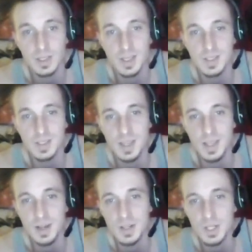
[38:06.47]
is the
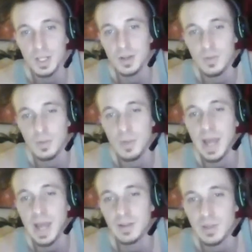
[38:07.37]
energy of the
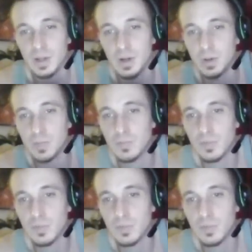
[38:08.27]
mind of the all.